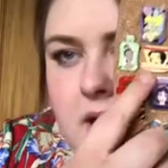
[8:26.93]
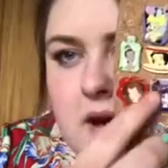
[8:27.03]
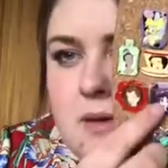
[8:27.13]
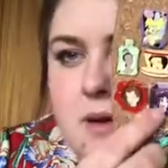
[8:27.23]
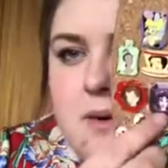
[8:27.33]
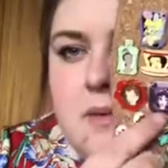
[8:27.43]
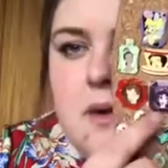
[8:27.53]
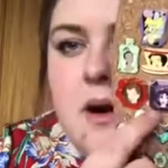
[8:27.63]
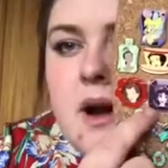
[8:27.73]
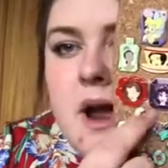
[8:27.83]
Can't quite
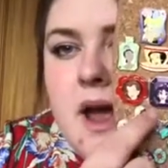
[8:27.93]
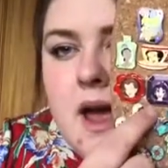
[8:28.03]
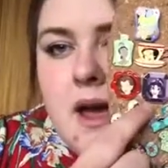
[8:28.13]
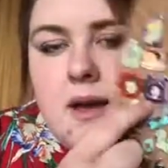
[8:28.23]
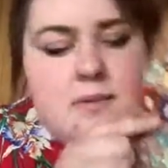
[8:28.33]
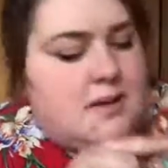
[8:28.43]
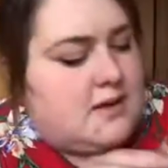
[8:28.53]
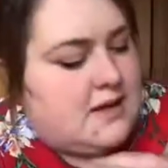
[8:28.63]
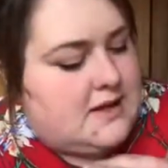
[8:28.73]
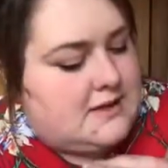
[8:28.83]
remember. Um,
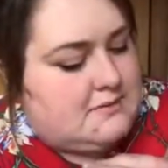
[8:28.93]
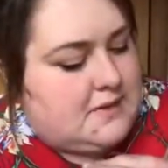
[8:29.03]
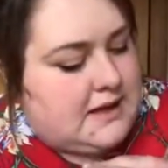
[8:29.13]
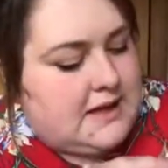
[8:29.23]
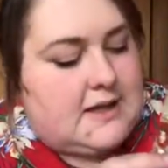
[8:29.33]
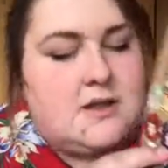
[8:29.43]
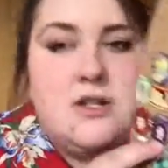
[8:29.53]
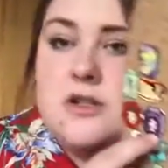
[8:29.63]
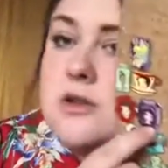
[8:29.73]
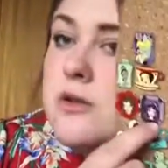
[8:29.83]
and the Hidden Mickey is
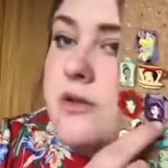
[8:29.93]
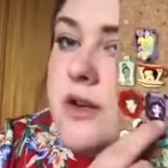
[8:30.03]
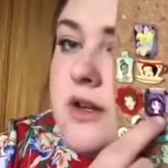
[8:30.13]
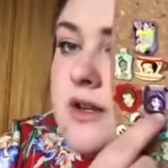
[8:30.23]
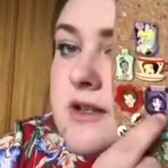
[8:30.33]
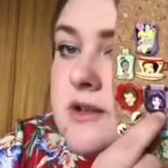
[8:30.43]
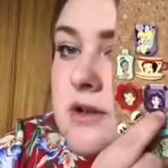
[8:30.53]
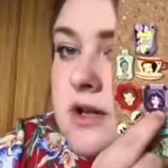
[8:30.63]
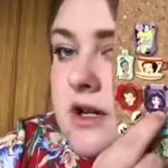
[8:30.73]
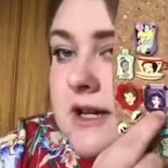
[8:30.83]
just over in this
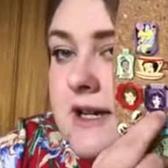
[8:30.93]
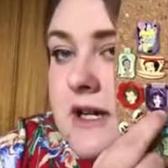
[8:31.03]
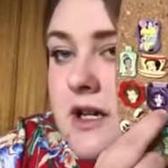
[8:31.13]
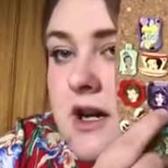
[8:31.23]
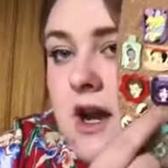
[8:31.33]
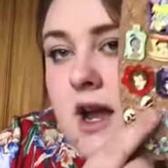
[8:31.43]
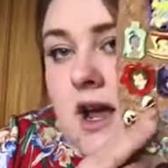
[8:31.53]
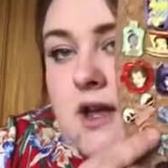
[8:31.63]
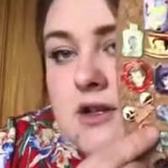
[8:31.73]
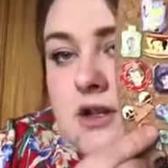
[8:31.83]
corner here.
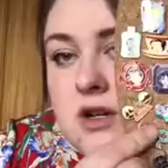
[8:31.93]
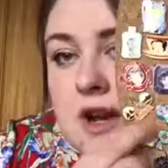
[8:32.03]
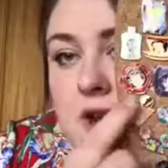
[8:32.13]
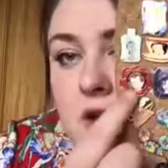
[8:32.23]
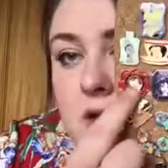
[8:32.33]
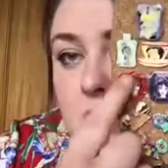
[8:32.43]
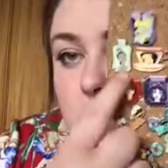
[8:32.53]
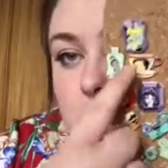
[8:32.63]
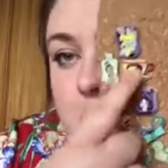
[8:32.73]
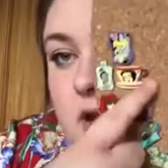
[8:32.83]
So they're kind of cool,
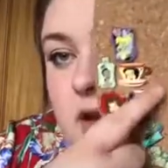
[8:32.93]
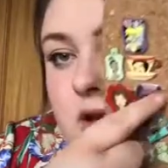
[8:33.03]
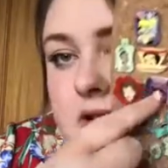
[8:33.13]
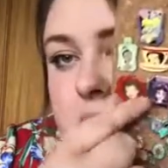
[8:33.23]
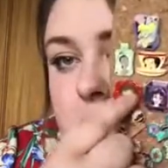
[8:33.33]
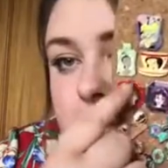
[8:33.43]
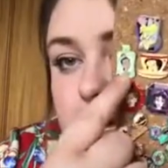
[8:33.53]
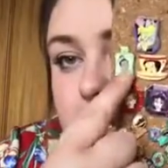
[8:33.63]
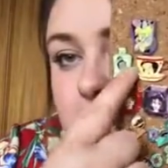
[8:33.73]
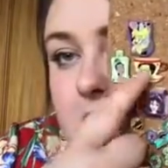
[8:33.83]
like a little Hidden
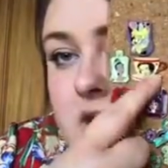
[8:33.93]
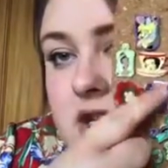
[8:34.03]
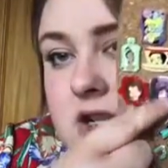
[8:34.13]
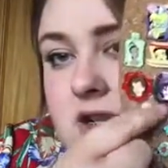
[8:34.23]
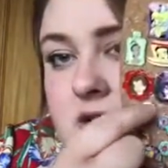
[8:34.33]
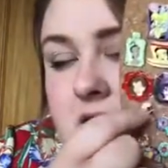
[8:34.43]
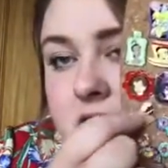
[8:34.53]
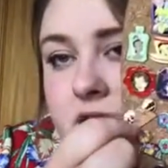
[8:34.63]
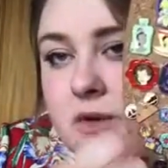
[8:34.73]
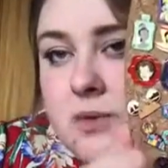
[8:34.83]
Mickey collection that's
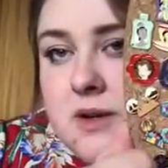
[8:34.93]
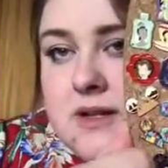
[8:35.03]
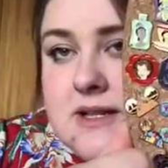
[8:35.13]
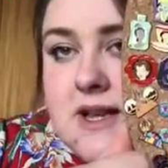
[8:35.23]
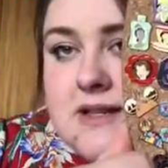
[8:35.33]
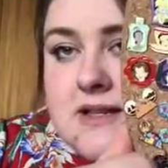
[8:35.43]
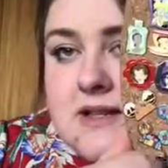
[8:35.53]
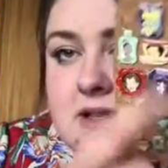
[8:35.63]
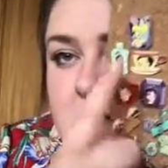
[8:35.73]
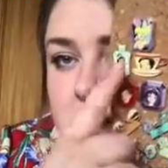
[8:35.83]
kind of all
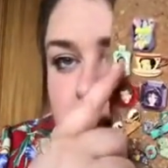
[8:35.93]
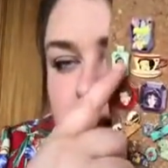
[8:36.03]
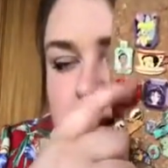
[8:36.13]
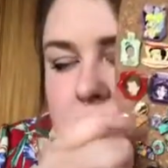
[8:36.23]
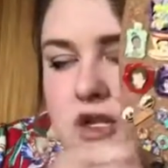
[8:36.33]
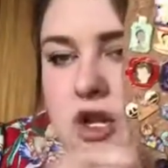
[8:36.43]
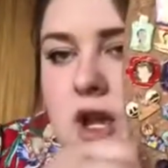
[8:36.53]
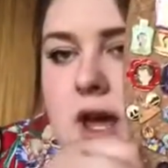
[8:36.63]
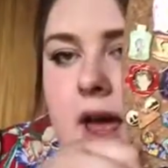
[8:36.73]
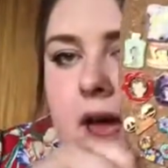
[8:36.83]
princesses-ish.
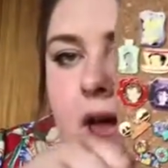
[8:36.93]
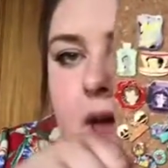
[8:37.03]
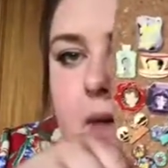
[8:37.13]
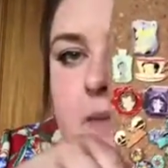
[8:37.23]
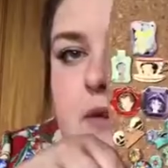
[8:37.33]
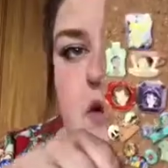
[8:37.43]
Um,